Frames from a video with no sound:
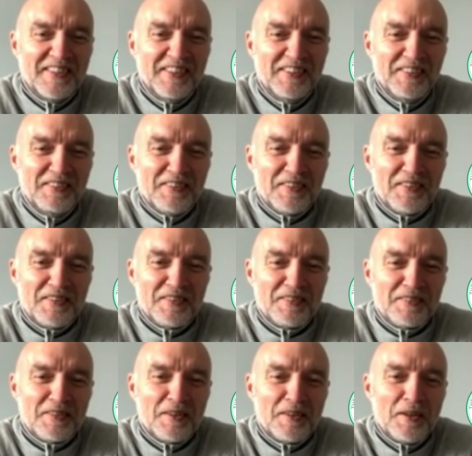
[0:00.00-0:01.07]

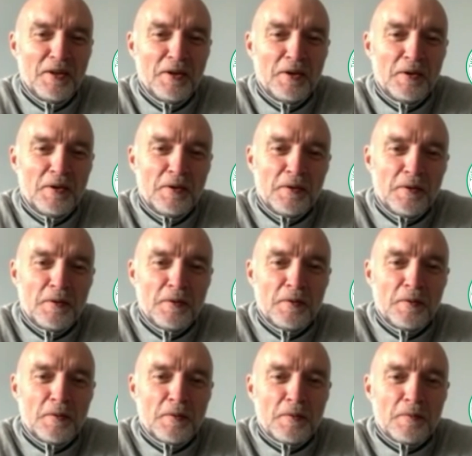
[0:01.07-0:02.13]

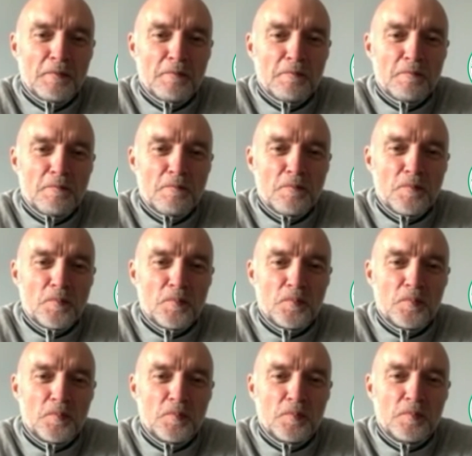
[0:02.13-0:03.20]

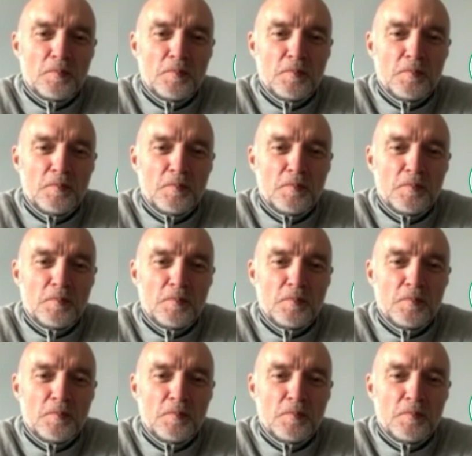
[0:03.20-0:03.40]
(silent)